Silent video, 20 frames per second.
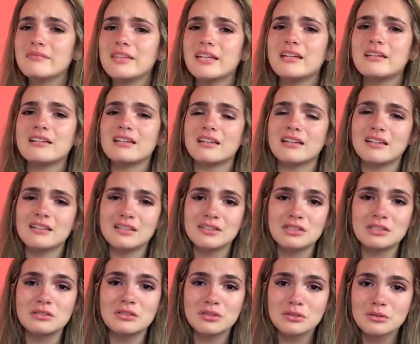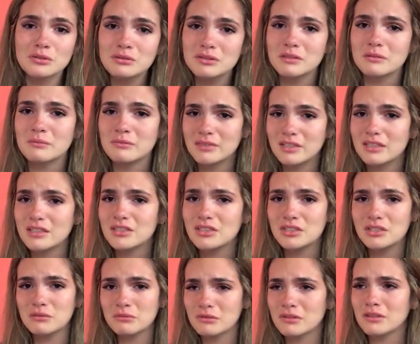and getting to do something
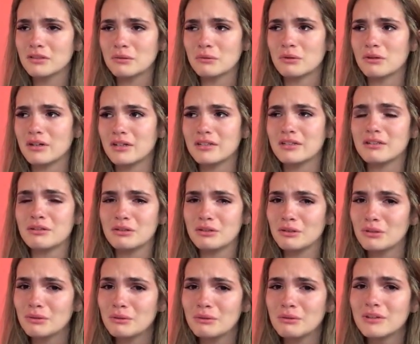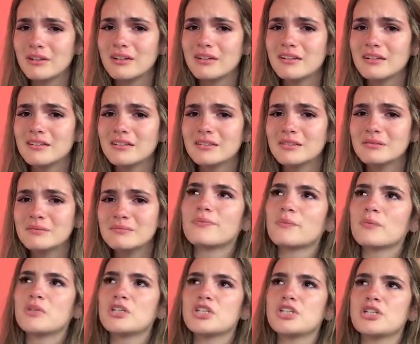she really wanted to do.
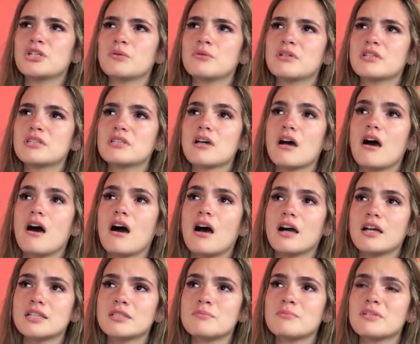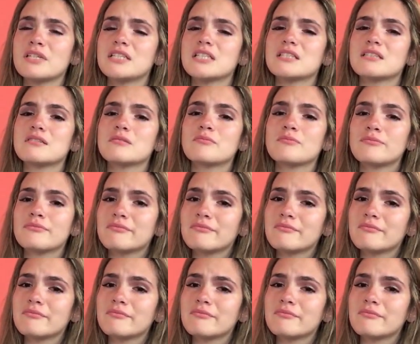When she went to hospice,